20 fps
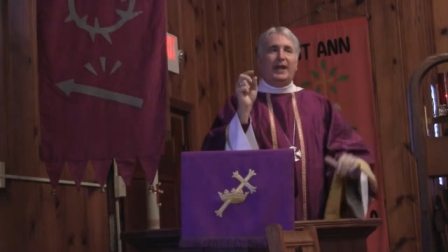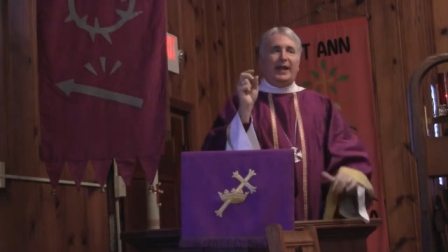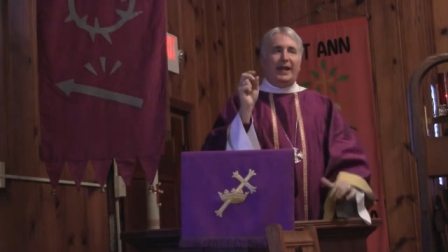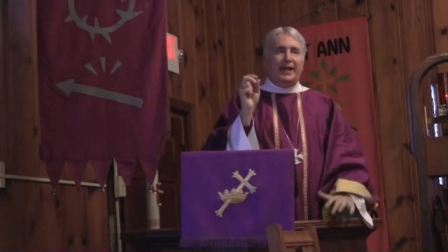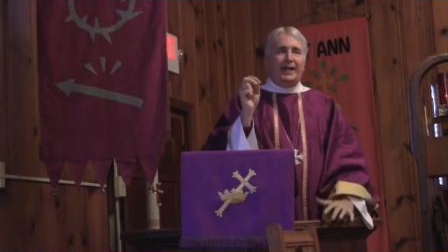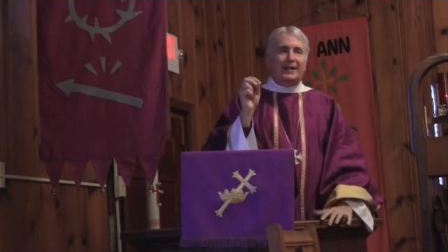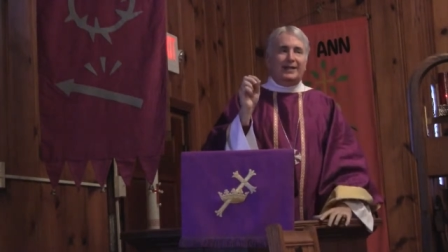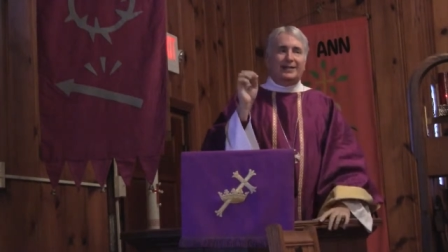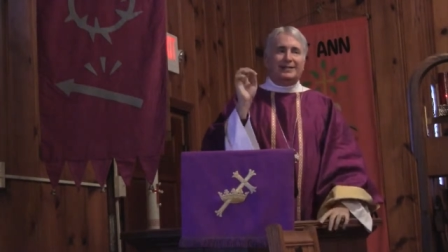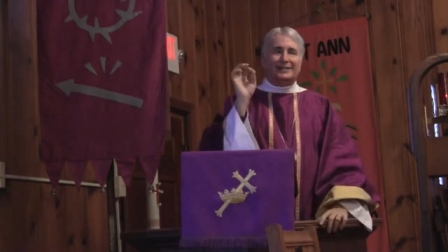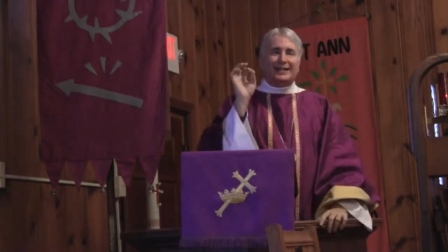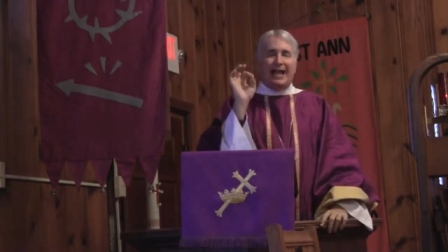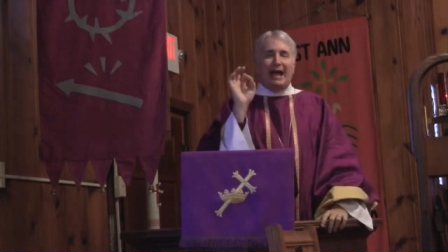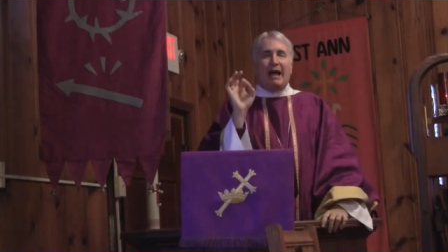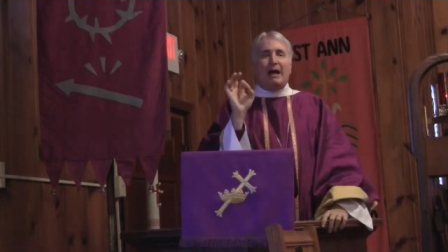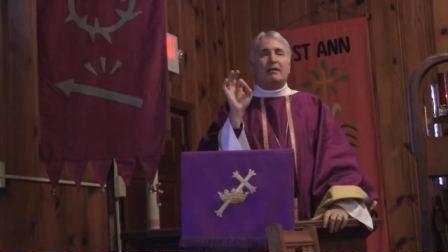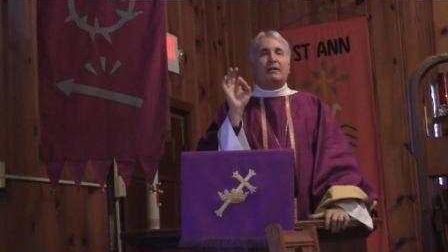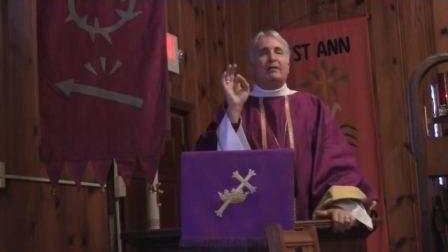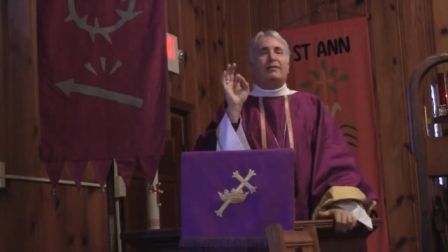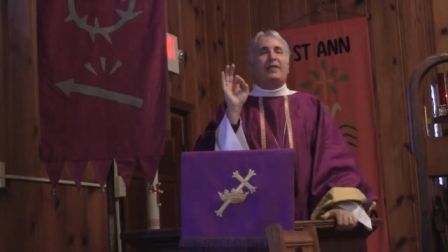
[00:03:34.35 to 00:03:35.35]
And it is
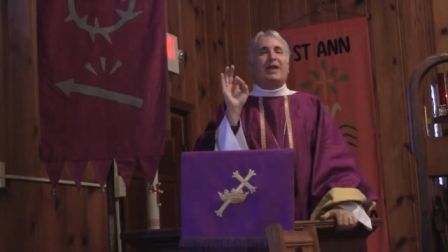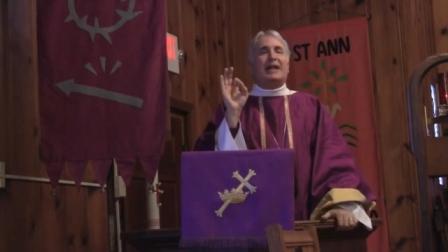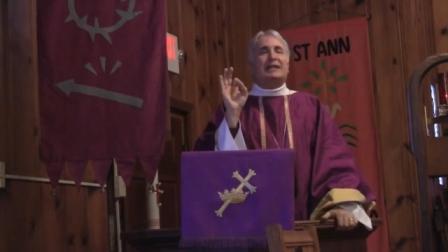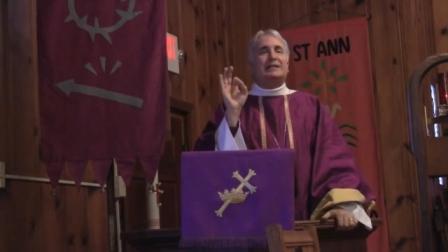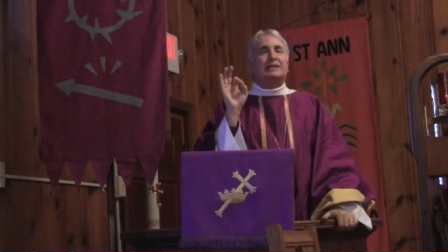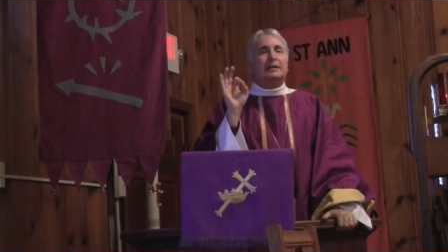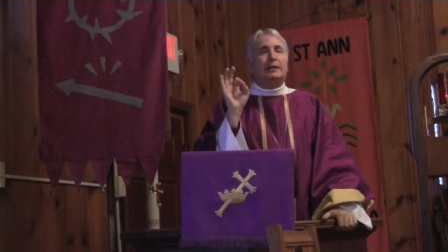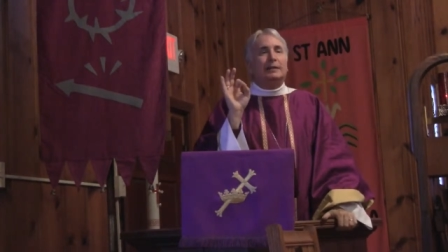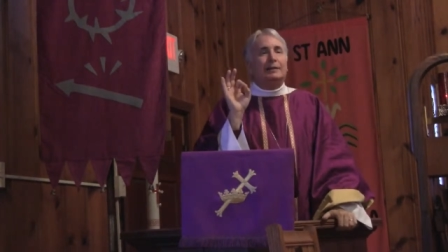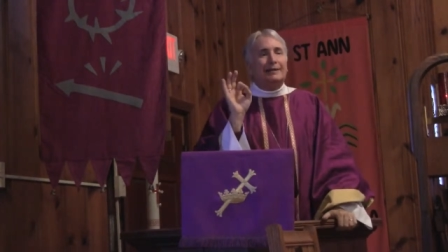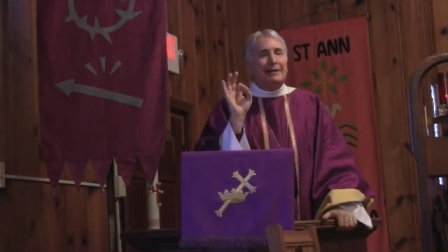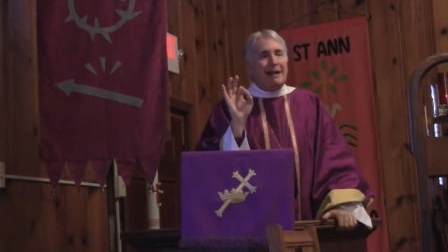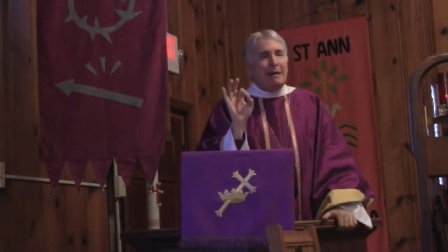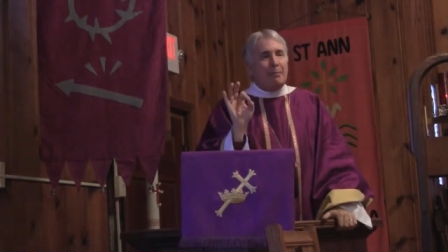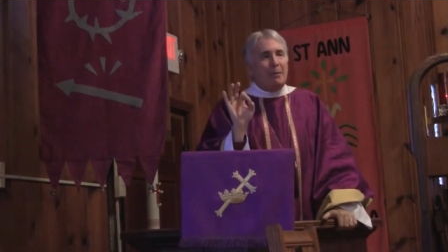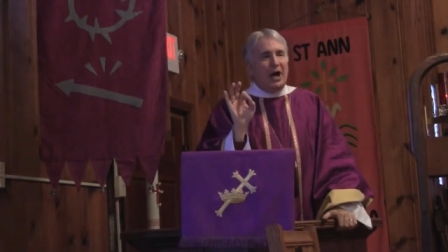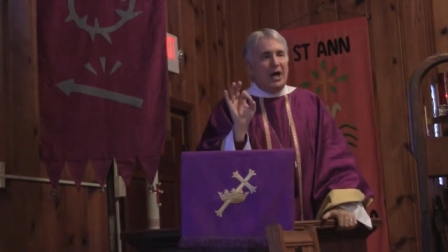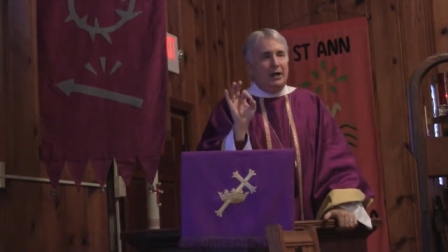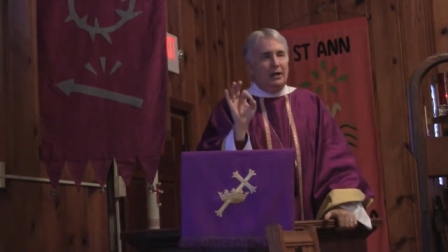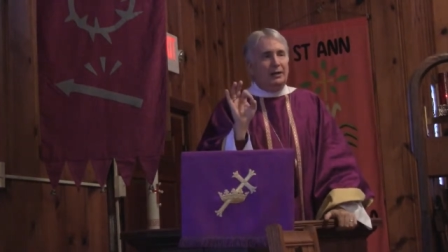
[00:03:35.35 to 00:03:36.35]
out of that
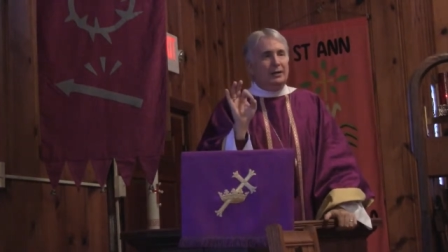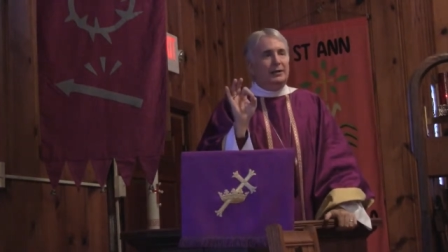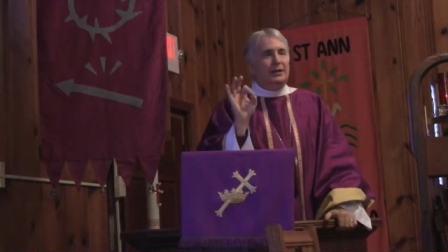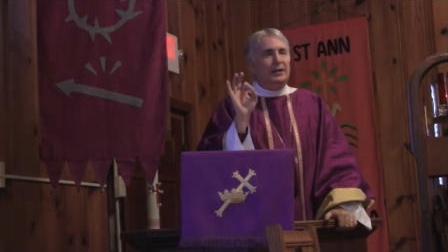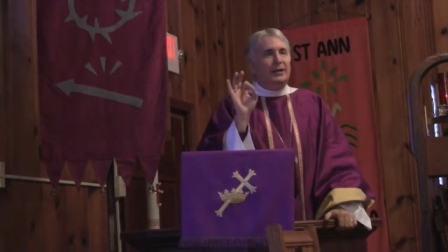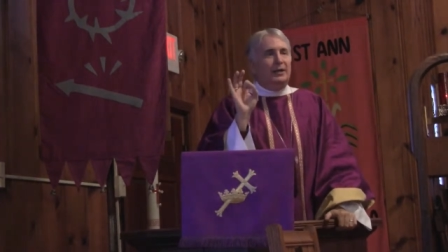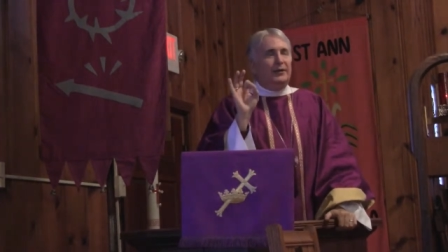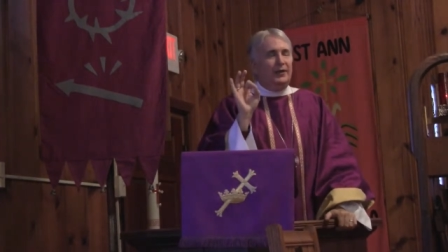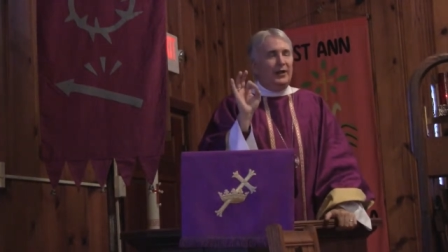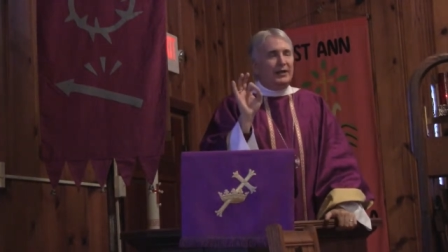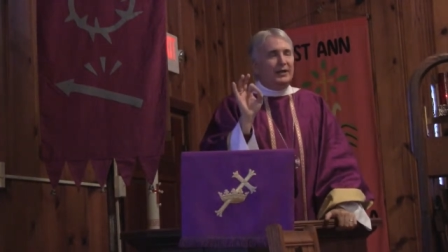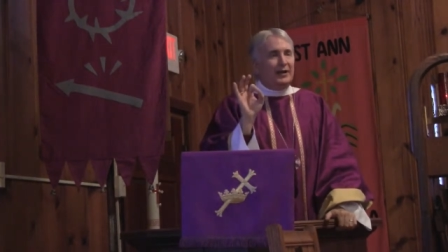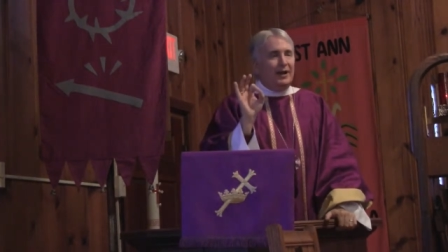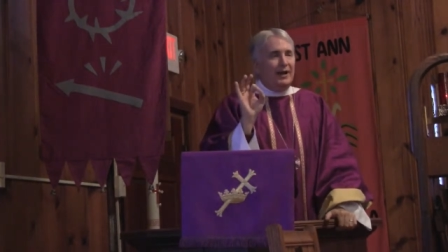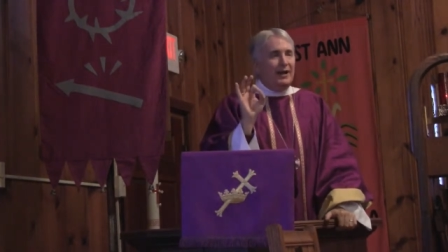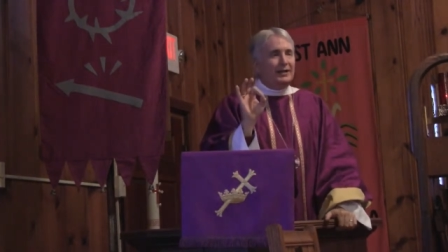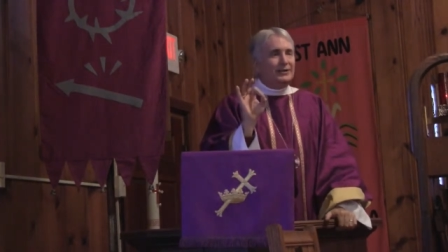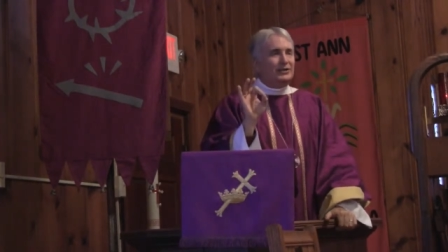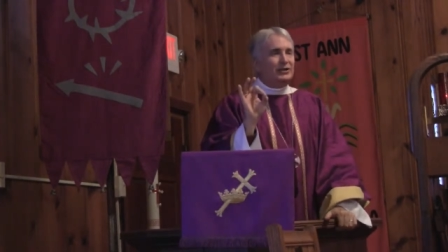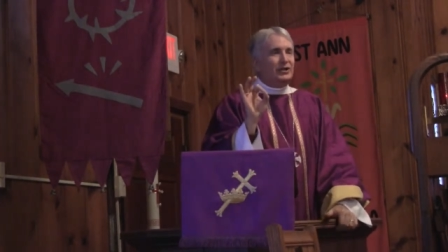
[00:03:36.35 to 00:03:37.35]
dilemma that
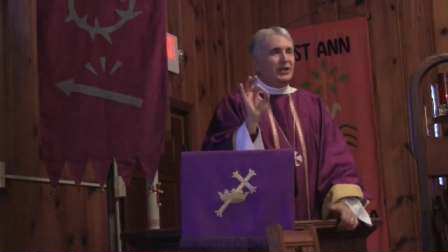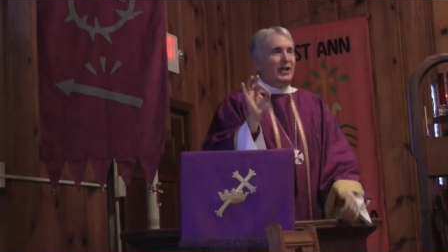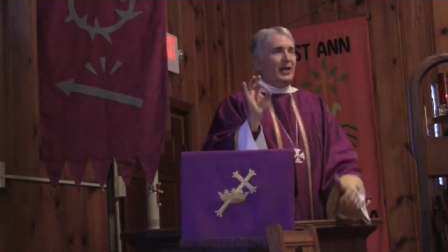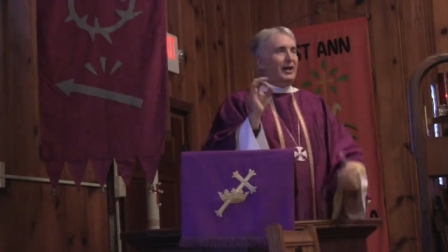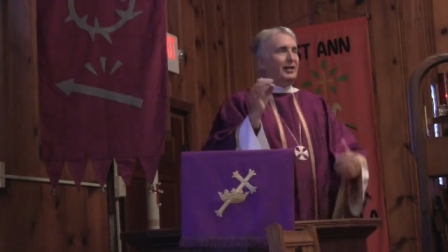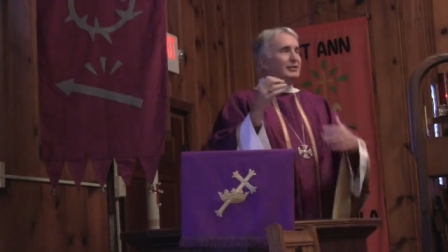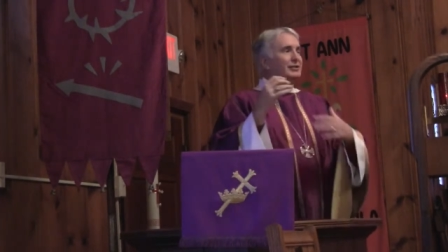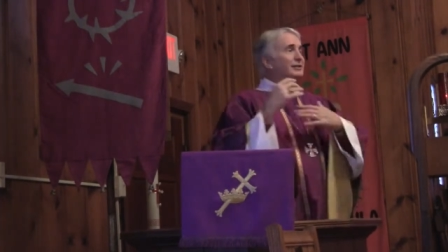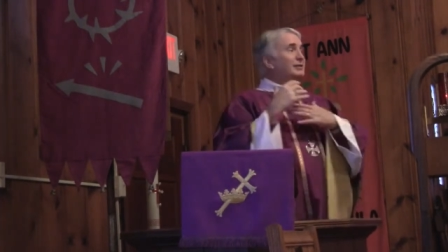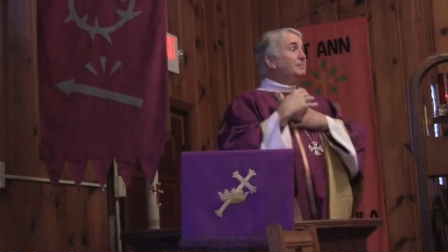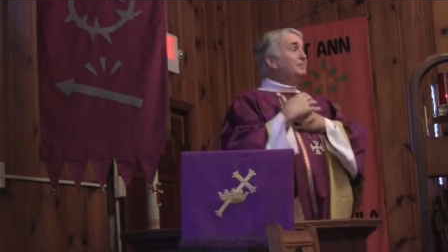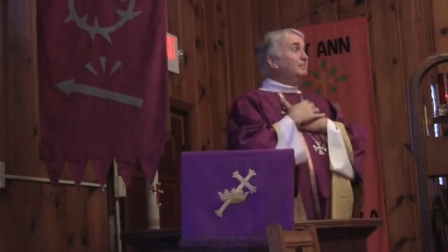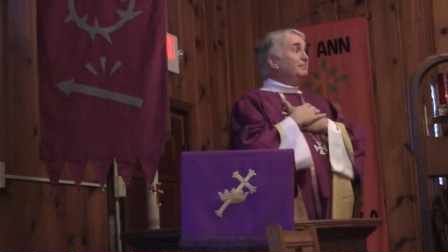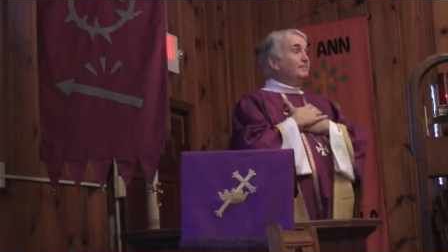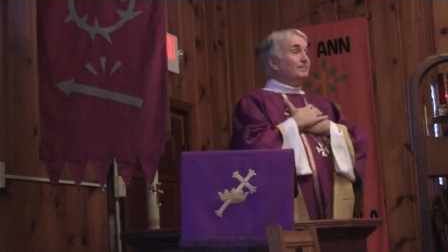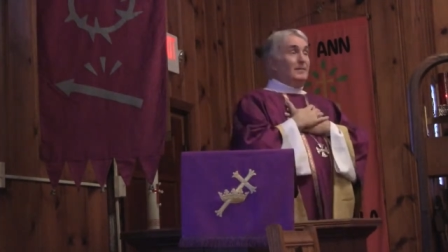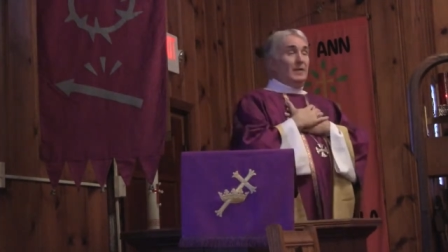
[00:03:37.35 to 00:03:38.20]
God says,